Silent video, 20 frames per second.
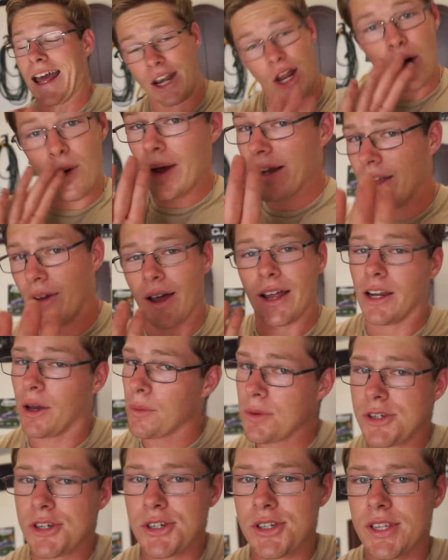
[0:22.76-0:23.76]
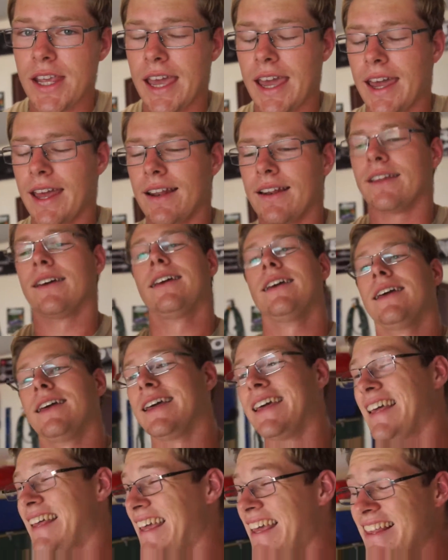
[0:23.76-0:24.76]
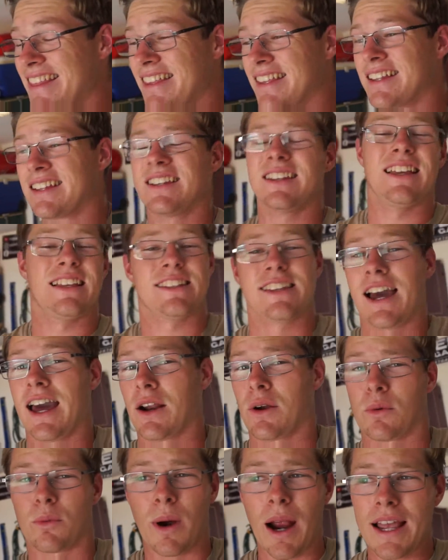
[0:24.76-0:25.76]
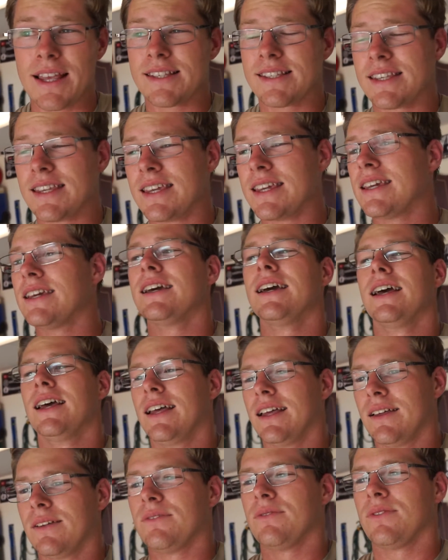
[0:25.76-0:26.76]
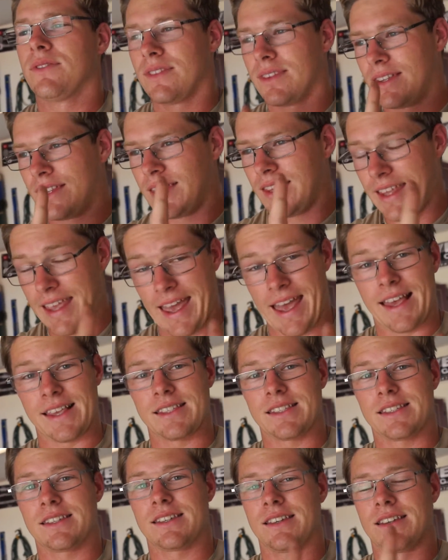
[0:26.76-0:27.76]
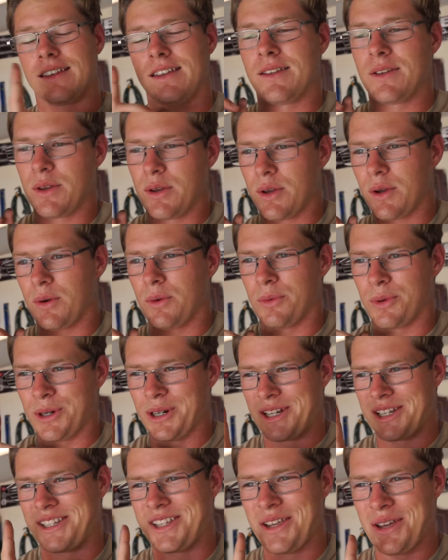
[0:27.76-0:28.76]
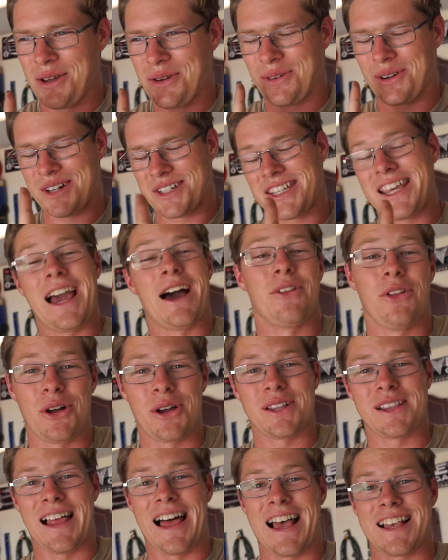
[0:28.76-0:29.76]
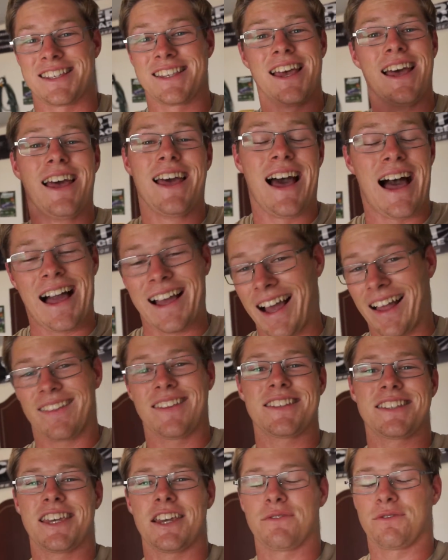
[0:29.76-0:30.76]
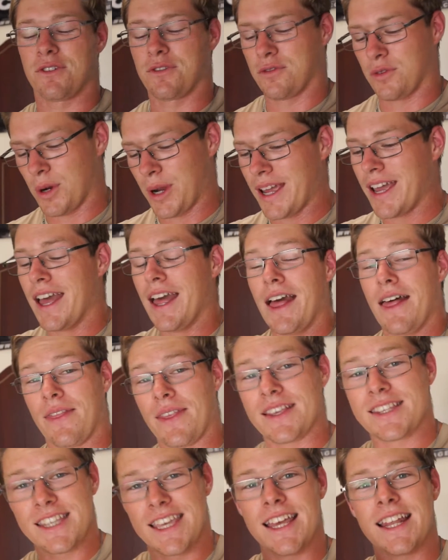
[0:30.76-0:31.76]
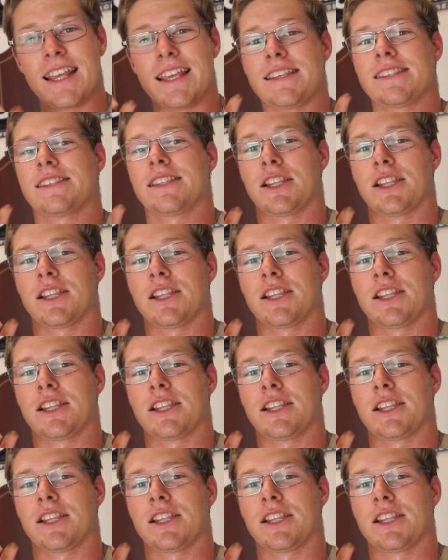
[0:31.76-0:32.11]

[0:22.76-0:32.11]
know what you're saying. Ethan, it's kind of ricey. Yes. We're gonna see how long it lasts. I got this kit for free. This kit is